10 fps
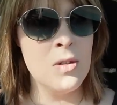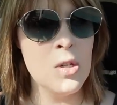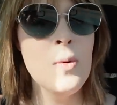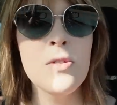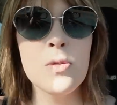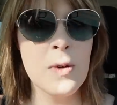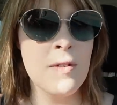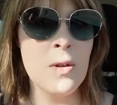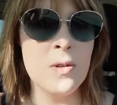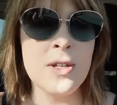two or three
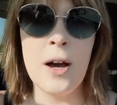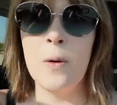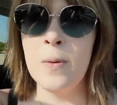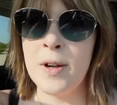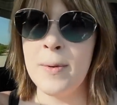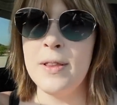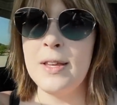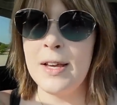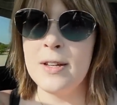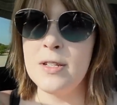of those out when I'm at
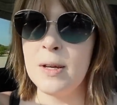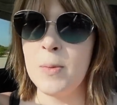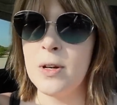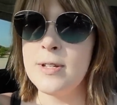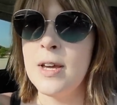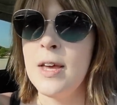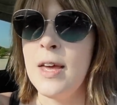the antique malls,